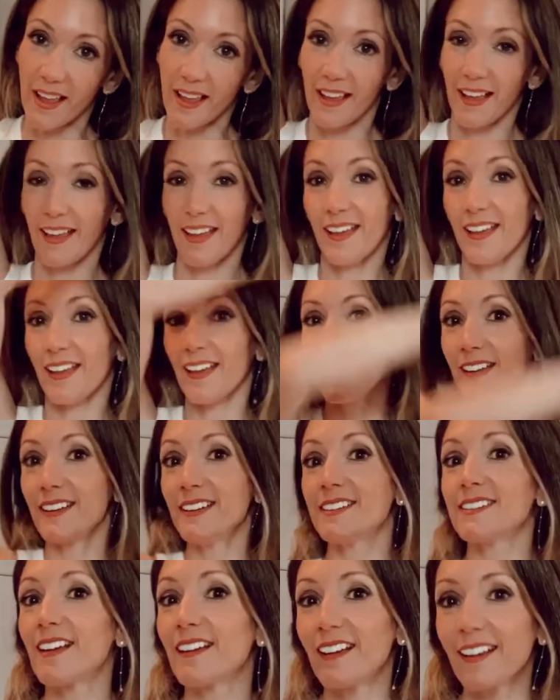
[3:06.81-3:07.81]
and
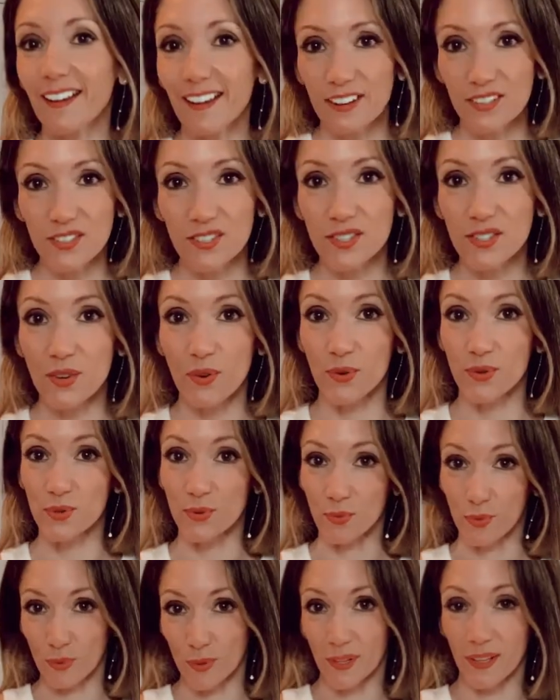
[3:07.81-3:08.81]
it just goes
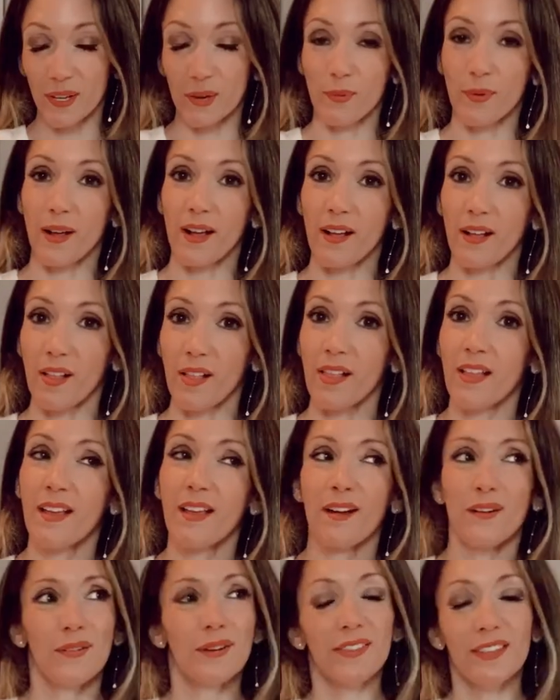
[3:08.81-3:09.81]
really well
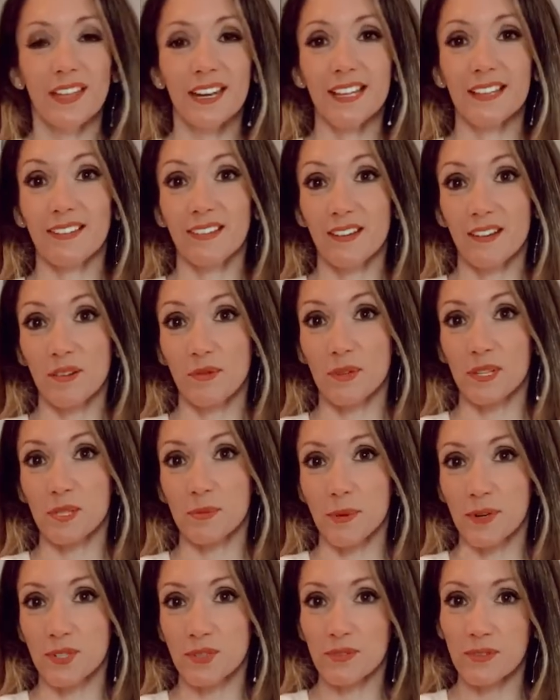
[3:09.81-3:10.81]
with anything, but
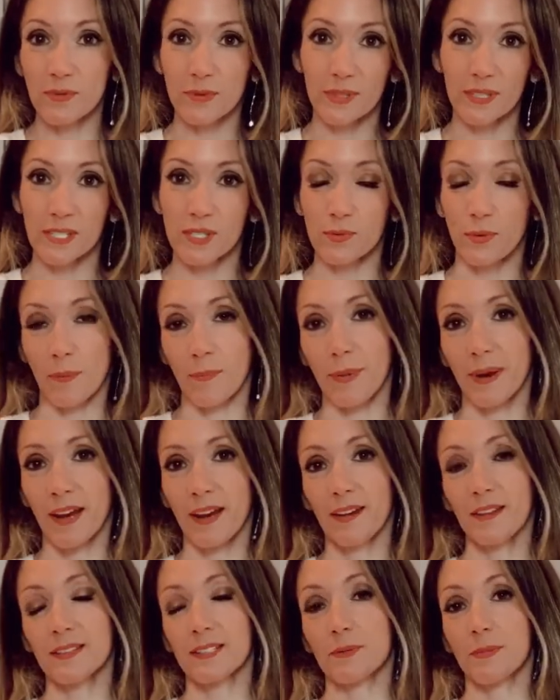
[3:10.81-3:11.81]
especially with these
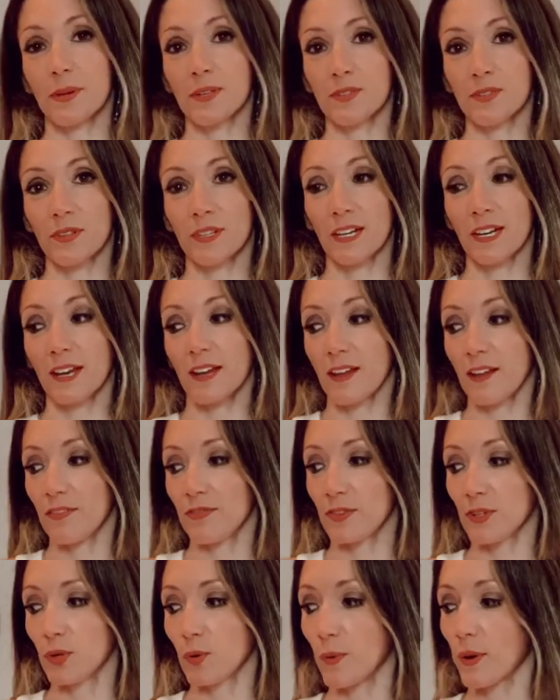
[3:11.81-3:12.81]
sweatpants, especially if
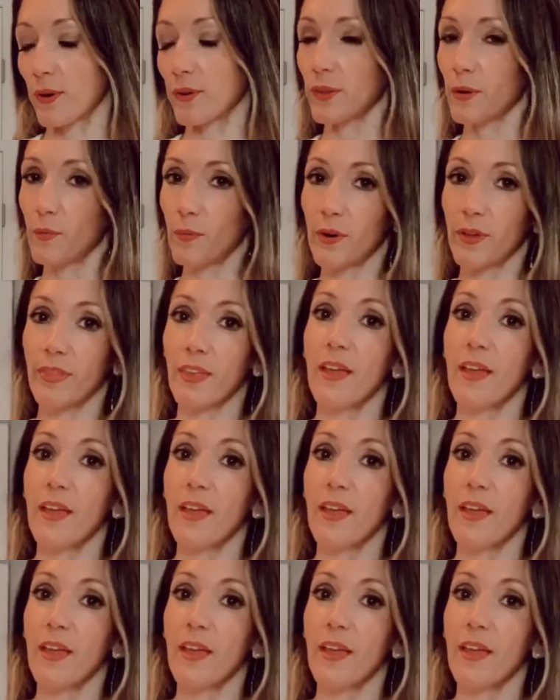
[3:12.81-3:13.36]
you wear them with